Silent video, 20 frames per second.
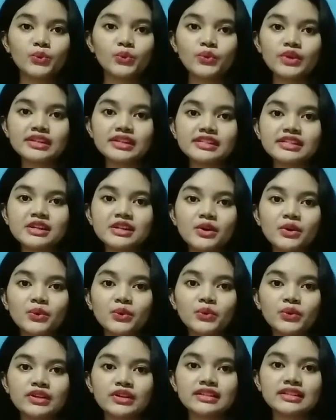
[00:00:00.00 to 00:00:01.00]
which
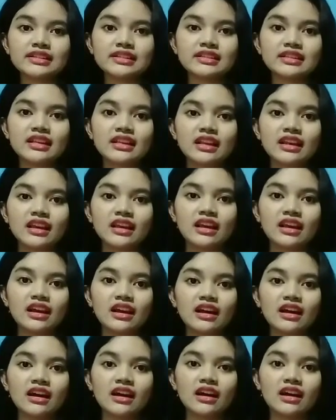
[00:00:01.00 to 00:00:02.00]
was
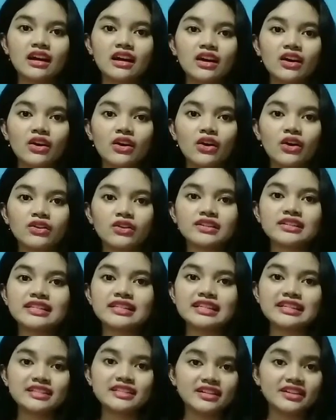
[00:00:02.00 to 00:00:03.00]

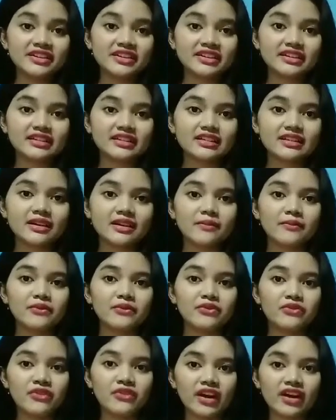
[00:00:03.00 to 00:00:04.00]
considered
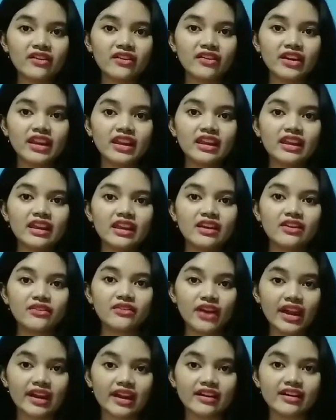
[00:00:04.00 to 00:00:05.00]
very
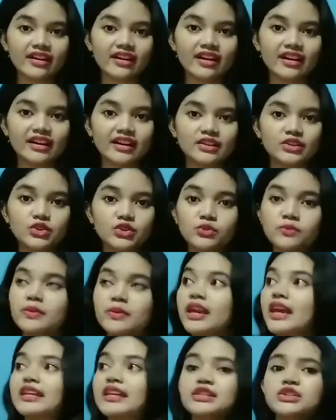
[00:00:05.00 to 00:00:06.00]
rare to
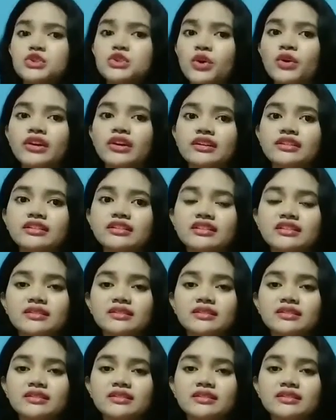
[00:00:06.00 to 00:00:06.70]
be enjoyed.